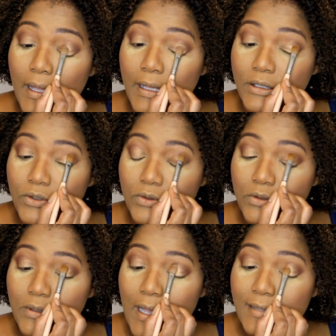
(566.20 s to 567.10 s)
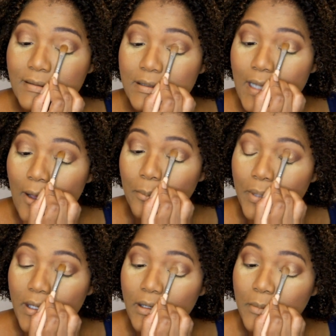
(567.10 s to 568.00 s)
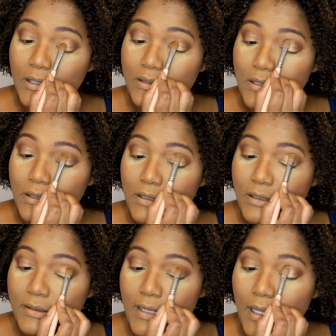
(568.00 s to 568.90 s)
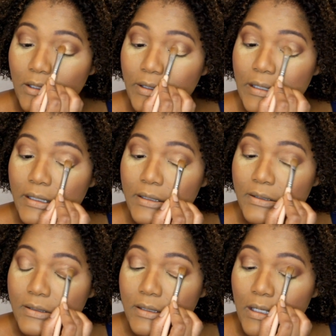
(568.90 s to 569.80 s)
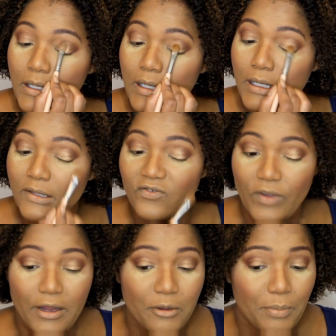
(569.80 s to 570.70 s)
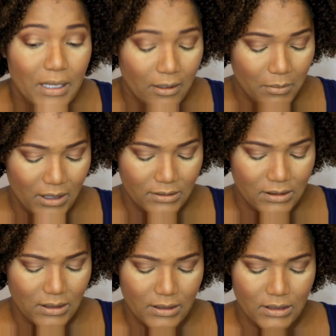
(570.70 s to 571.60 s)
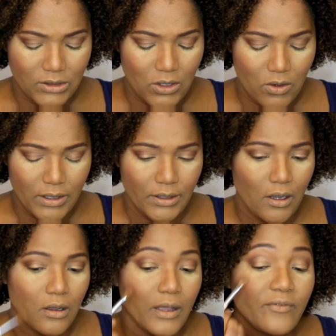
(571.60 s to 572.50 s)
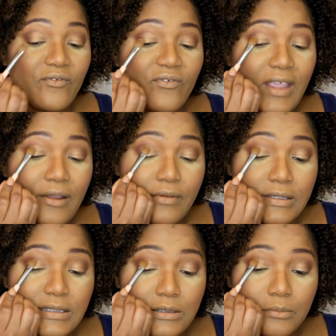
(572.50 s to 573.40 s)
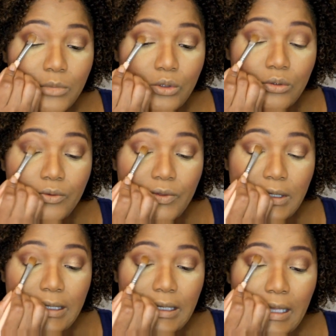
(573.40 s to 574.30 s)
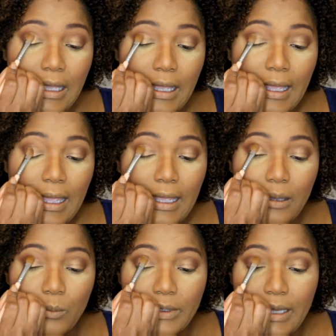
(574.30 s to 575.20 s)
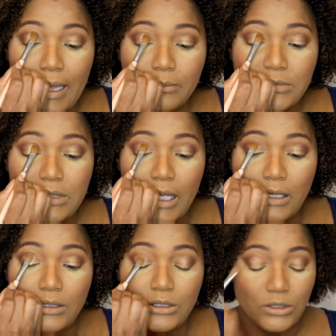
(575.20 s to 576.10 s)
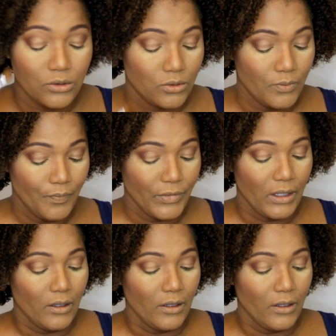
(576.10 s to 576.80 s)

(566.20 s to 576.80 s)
And do you guys see how pigmented this color is? It's very pigmented. It's going on very smoothly. And when I'm telling you,